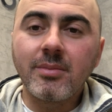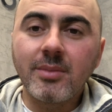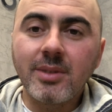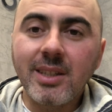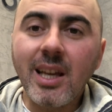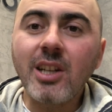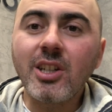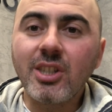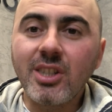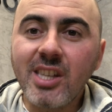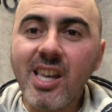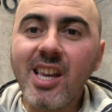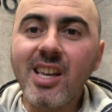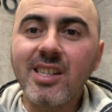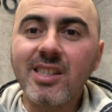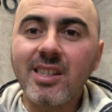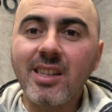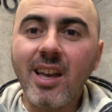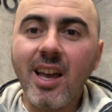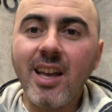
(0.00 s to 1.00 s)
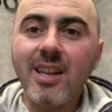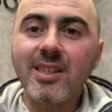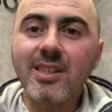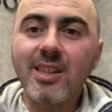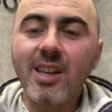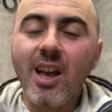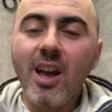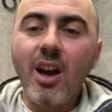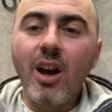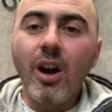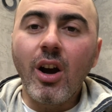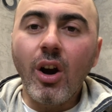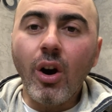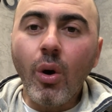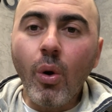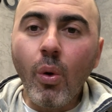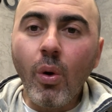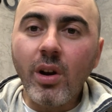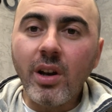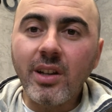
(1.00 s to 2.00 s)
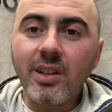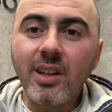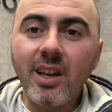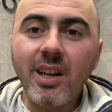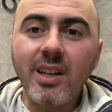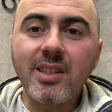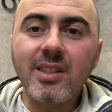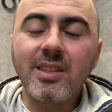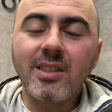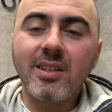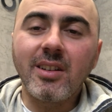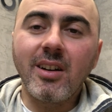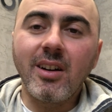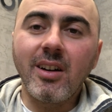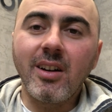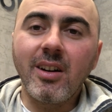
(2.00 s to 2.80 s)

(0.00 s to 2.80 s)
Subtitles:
such things as holidays.